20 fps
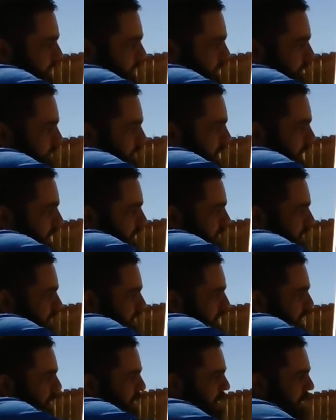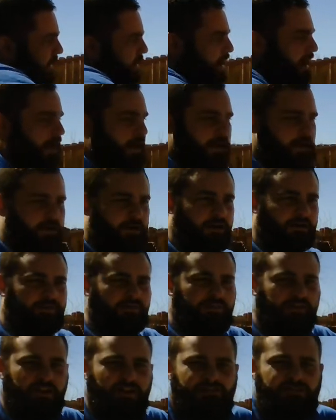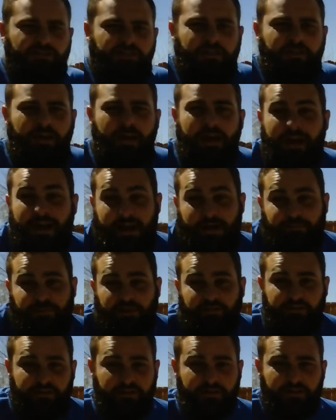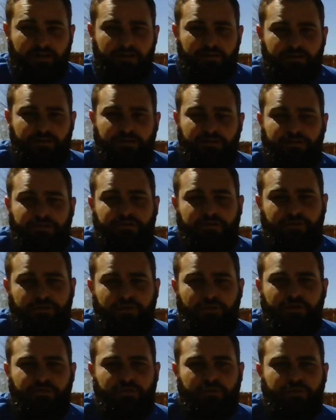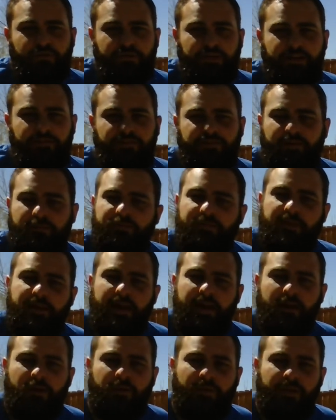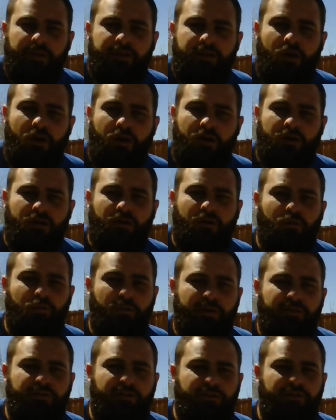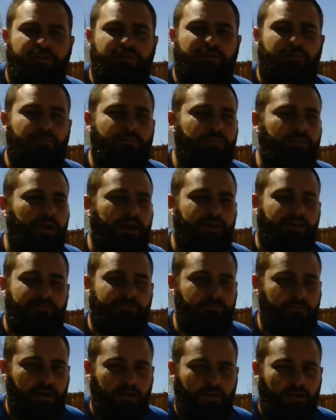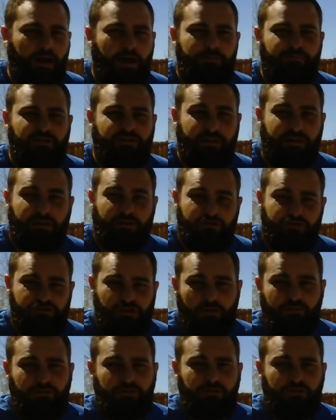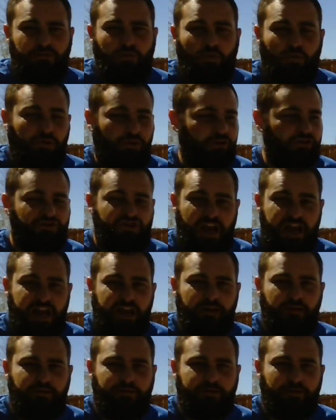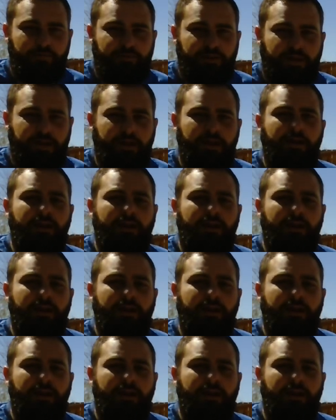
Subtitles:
Okay, now iron oxidation happens here on Earth too. If you leave something out in the yard all winter, some kind of metal object like a shovel or a chain or something,